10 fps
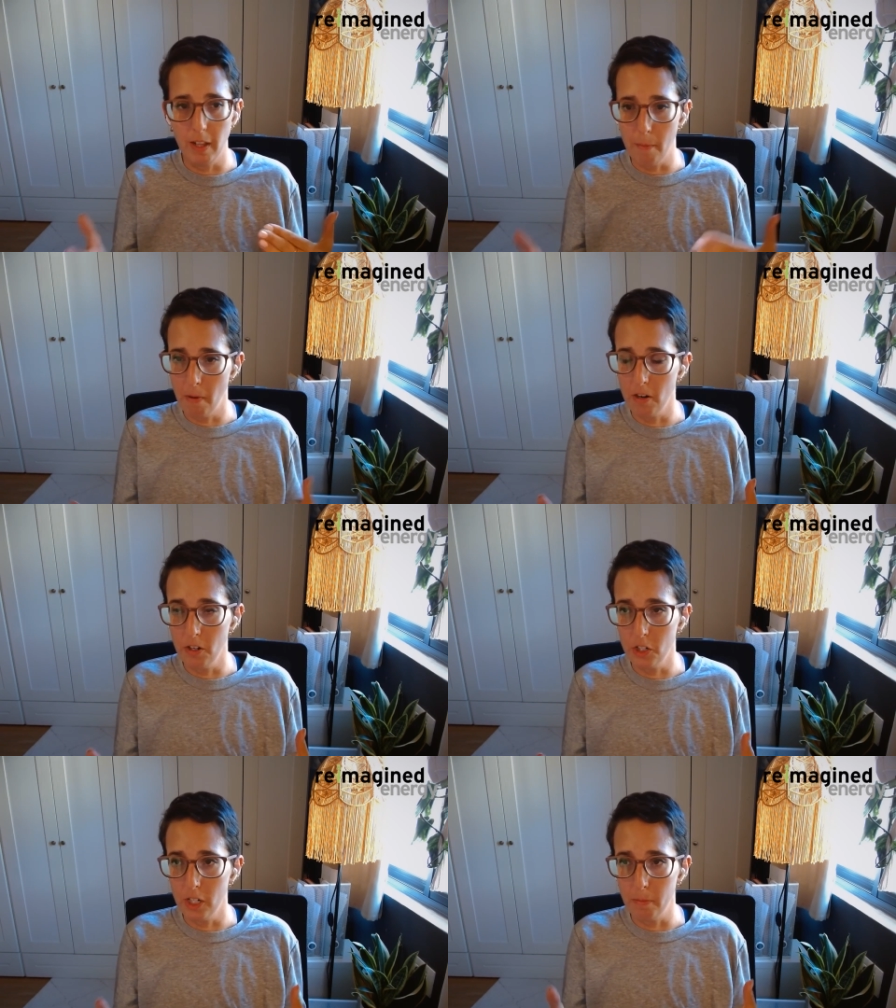That
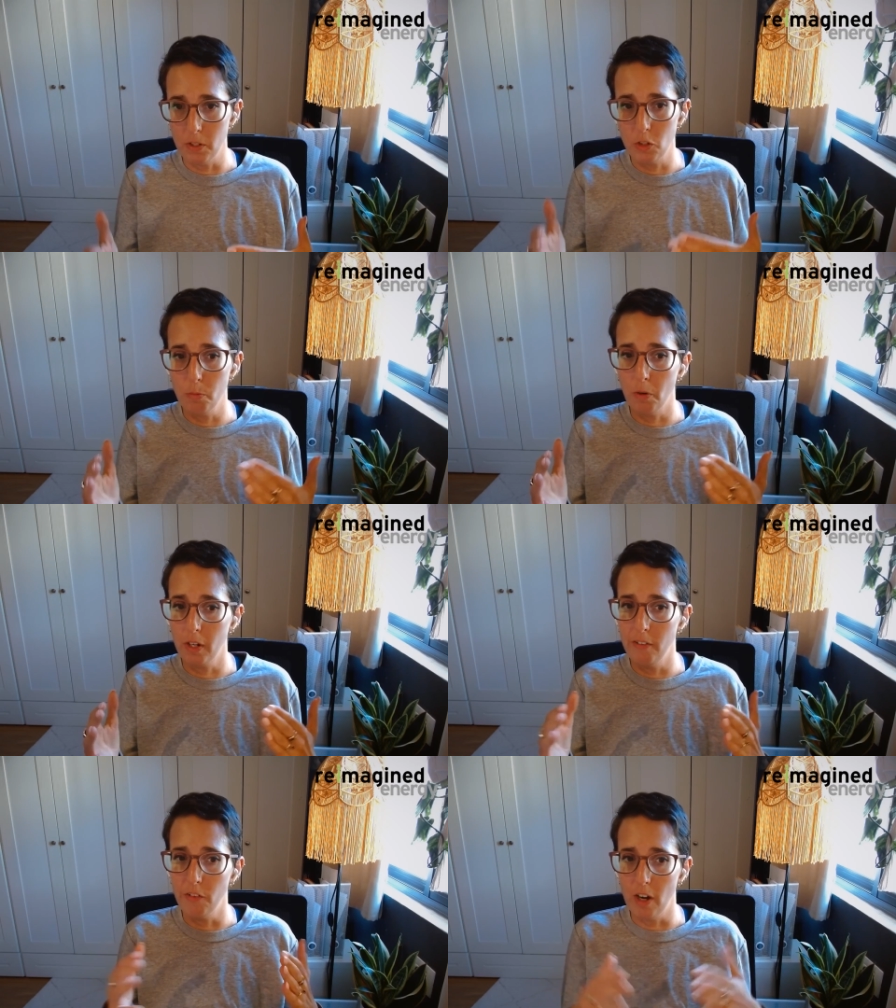partnership is super
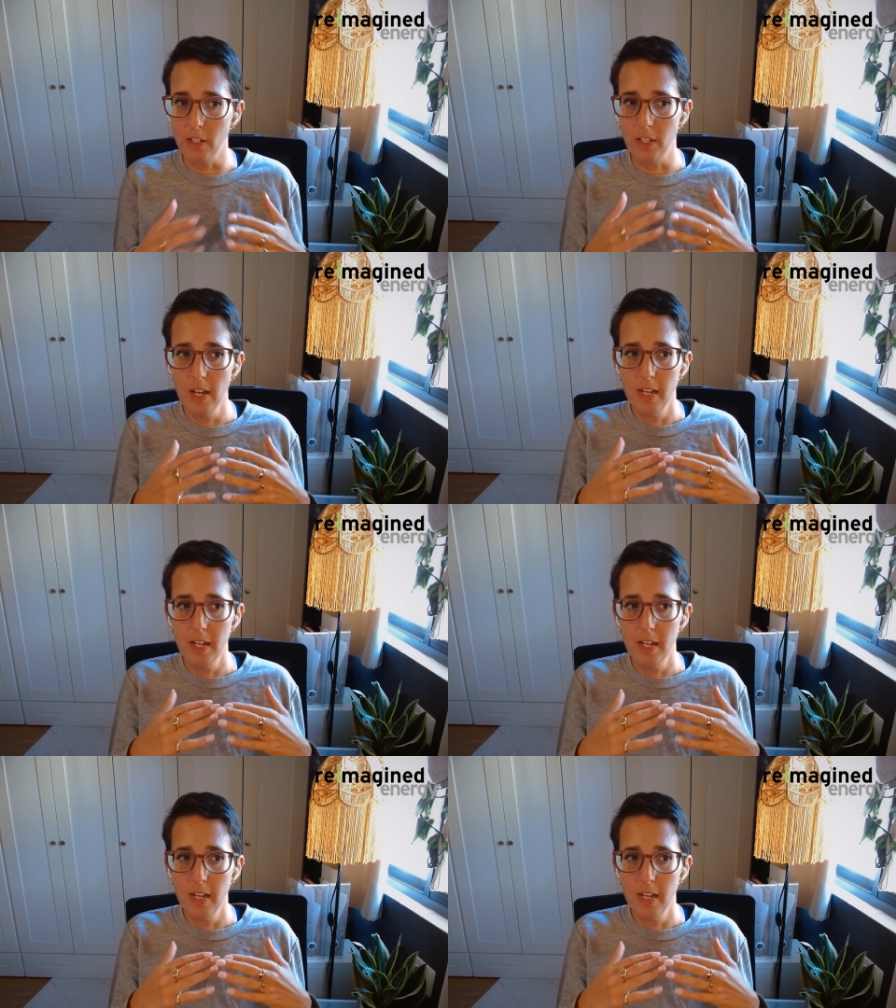key for us